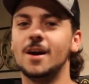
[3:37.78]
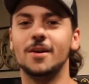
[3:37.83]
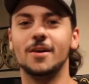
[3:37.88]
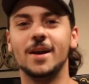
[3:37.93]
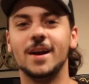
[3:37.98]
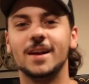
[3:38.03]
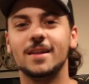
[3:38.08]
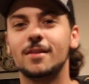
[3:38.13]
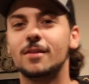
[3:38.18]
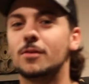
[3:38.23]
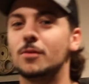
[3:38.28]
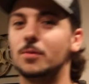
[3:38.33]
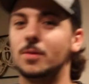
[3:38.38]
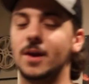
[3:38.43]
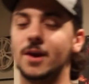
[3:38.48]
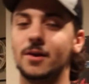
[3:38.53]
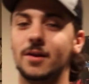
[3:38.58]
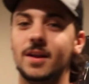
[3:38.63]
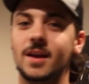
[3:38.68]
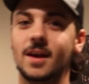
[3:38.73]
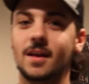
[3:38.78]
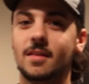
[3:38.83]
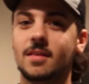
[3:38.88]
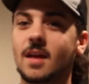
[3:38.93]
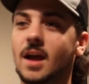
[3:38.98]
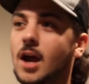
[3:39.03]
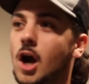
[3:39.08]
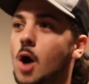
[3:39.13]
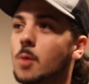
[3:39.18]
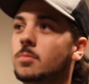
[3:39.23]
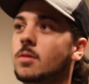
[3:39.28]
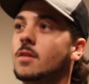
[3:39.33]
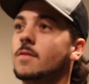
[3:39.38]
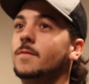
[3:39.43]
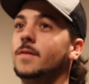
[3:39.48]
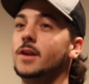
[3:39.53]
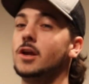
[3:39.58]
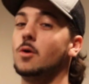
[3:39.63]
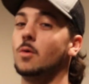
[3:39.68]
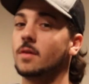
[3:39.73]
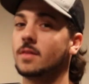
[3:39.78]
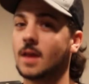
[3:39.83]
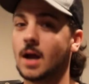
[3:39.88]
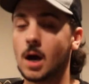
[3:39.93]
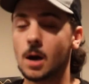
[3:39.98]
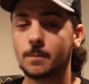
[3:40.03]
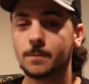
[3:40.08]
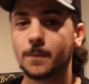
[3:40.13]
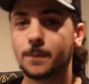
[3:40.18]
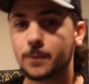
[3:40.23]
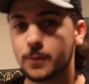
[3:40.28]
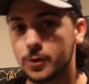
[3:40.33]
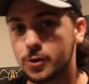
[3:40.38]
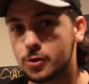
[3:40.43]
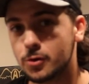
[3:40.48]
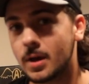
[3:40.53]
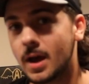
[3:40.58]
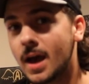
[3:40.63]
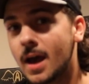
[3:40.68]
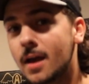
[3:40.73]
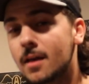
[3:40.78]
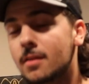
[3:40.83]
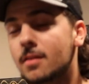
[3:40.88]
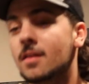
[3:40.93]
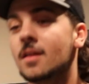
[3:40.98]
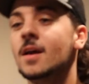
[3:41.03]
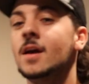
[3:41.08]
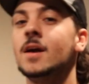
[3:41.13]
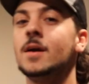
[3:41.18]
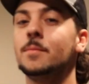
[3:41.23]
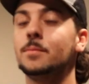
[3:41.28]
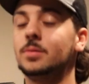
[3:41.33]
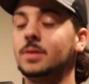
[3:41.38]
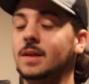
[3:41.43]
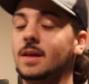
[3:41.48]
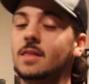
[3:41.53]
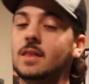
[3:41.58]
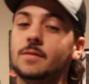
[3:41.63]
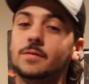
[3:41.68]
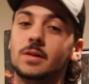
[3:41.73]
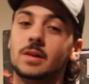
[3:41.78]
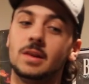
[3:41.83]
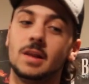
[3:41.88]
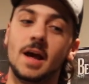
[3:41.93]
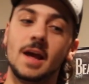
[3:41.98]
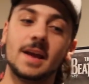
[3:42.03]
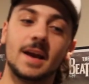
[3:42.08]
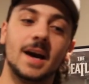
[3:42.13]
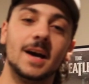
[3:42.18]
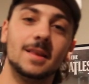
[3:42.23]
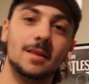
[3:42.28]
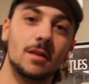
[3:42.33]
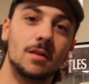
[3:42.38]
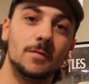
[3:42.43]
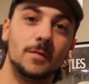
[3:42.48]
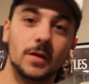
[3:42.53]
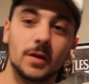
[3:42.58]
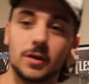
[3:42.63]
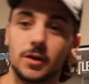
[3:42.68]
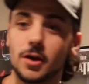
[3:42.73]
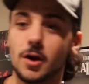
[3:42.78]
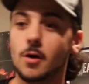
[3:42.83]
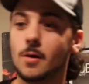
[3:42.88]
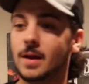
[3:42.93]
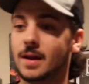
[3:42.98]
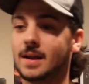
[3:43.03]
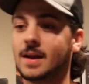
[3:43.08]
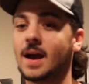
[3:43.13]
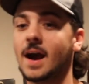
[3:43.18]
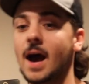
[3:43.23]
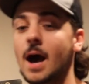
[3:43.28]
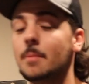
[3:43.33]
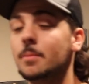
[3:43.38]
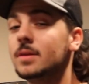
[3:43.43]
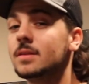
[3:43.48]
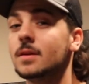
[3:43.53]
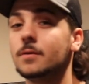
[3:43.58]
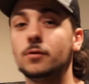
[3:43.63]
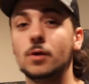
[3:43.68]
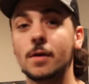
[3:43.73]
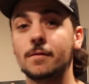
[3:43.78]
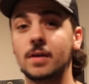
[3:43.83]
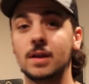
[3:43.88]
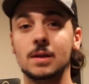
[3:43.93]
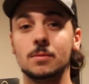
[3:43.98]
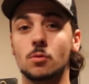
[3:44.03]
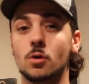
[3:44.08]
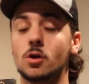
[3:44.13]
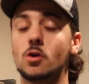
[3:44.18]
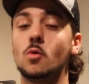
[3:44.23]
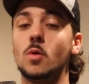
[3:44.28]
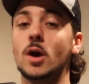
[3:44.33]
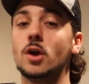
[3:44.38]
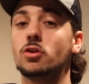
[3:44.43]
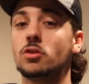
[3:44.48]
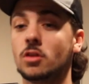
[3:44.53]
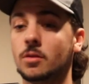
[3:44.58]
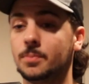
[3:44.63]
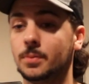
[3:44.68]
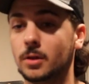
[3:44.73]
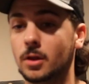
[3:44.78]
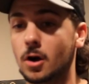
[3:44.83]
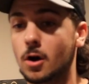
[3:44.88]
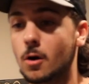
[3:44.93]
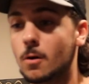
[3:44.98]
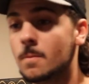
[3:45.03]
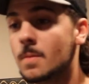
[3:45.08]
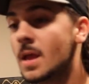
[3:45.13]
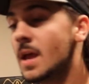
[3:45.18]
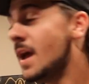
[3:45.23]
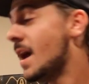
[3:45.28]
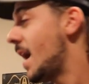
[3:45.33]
Alright, so there it is. I hope this video was helpful for you guys. Please leave a like on this video and comment if you have any more questions below.